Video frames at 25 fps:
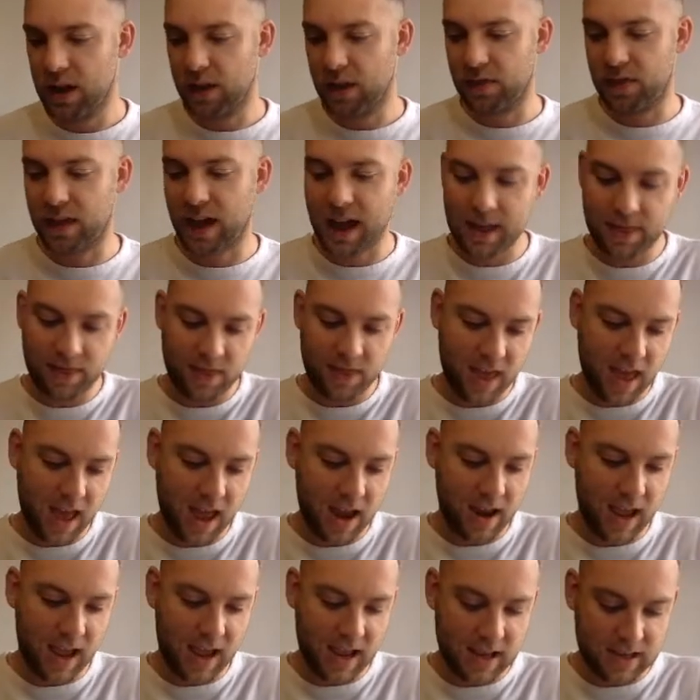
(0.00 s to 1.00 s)
that
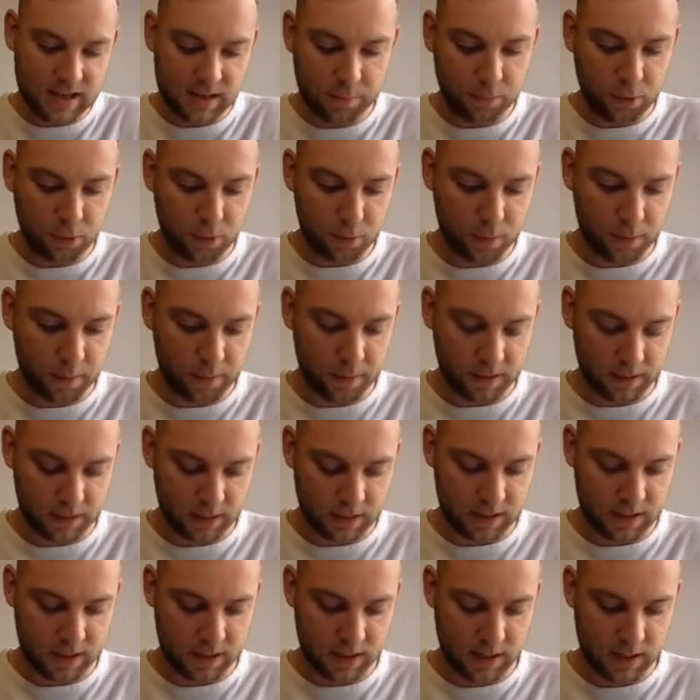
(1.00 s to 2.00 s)
there is a
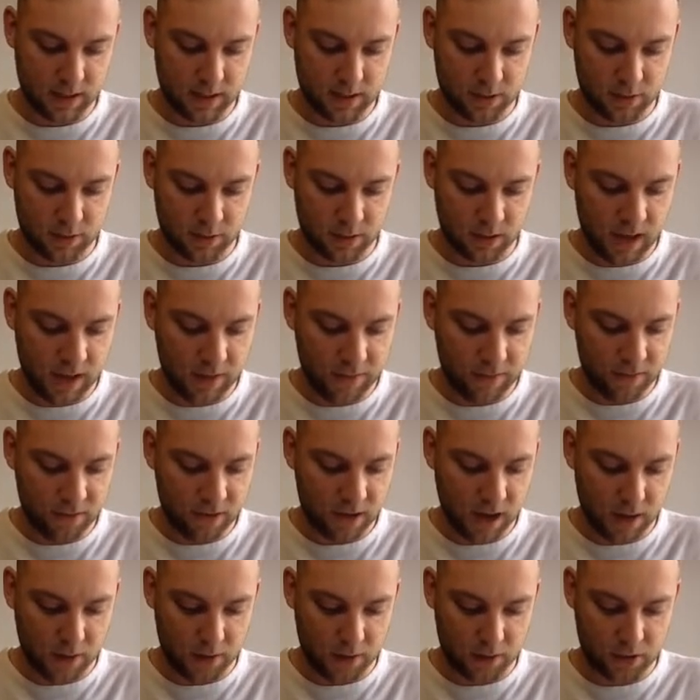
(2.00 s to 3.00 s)
probability, so 11
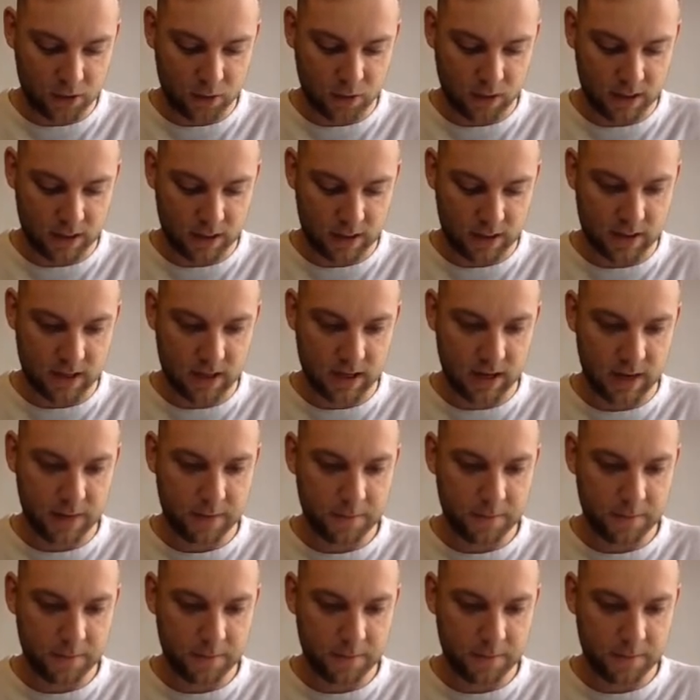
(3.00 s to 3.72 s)
out of 20